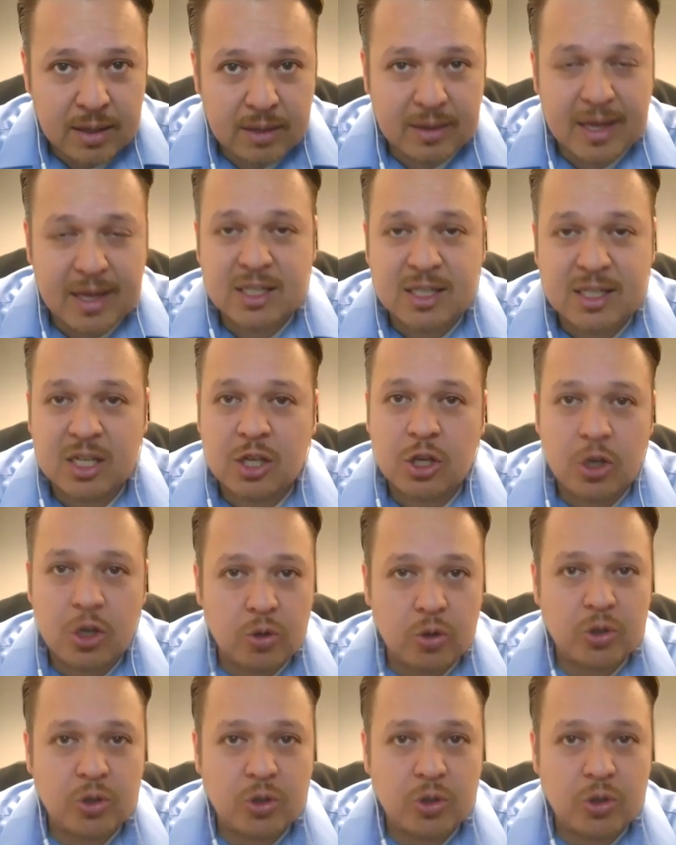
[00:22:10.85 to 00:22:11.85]
That's a
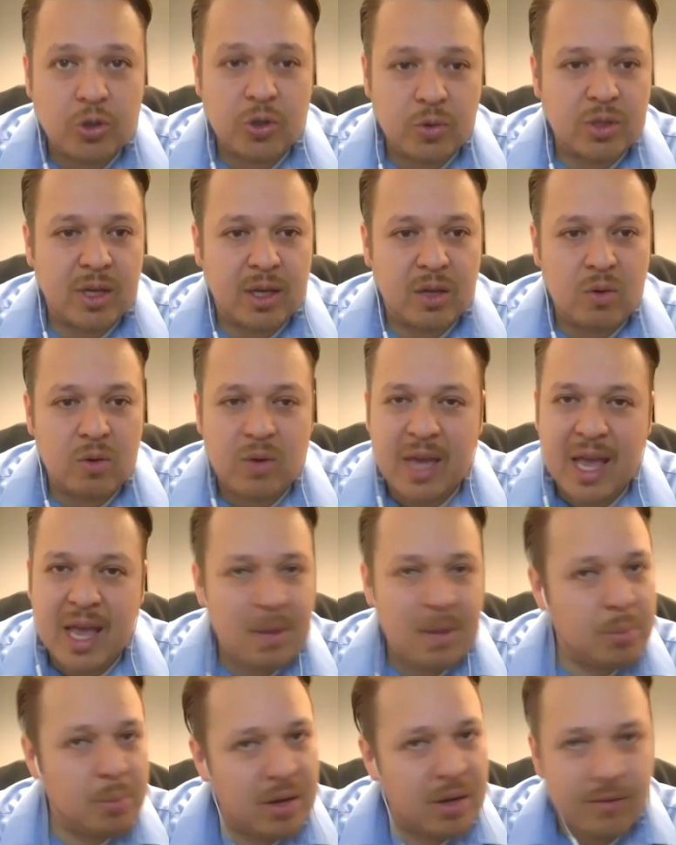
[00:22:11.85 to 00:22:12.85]
huge, huge thing. You
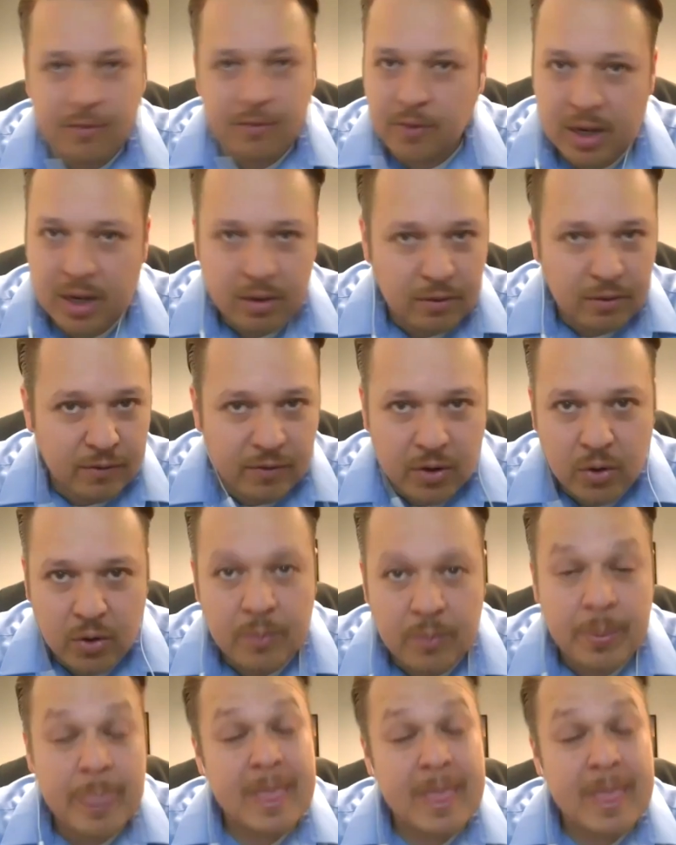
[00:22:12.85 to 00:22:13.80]
can't be afraid of the phone,